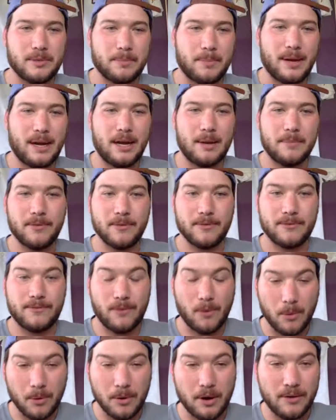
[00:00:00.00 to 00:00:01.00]
a pop for
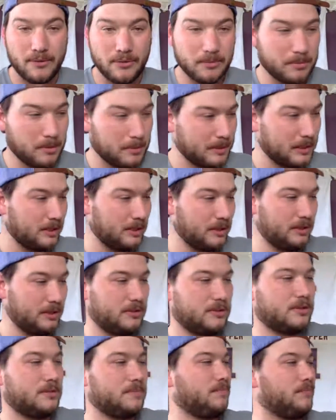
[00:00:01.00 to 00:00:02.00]
four of them. I mean,
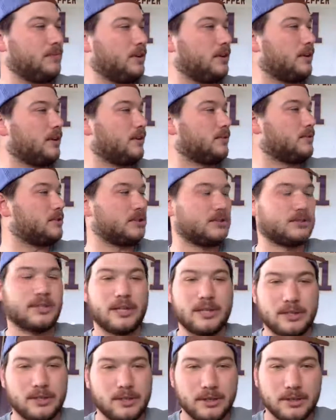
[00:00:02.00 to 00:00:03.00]
these you know, just
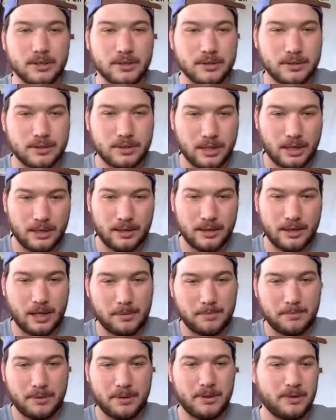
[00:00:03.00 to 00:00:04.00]
like yours, that
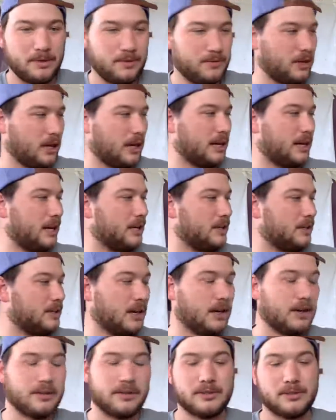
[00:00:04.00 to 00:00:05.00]
that beer you've got eight
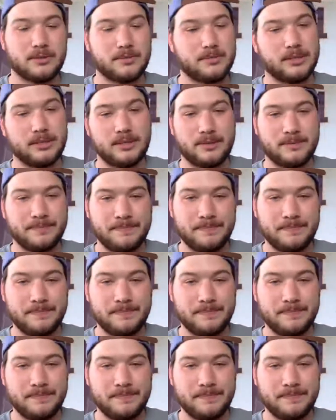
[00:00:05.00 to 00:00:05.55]
dollars. I mean,